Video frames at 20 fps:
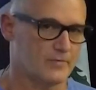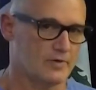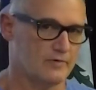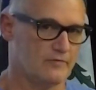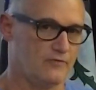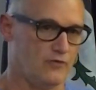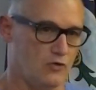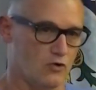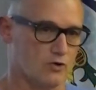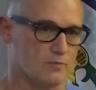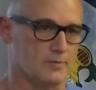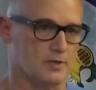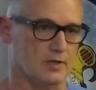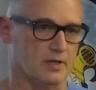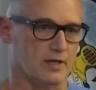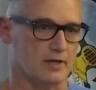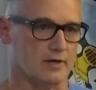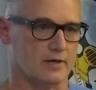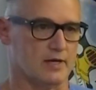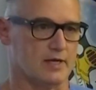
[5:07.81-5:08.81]

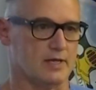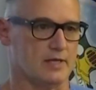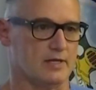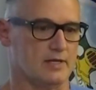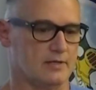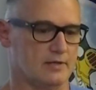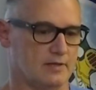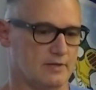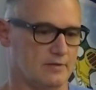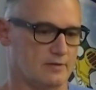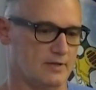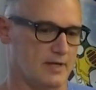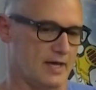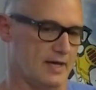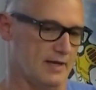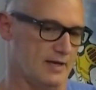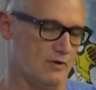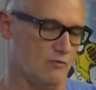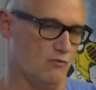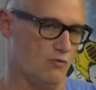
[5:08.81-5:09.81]
formulary in it
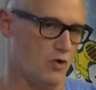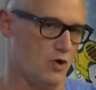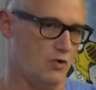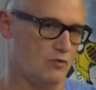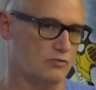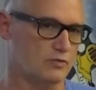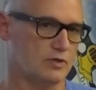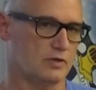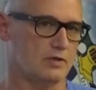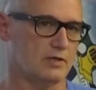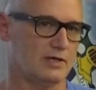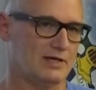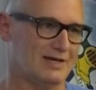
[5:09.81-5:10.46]
that it won't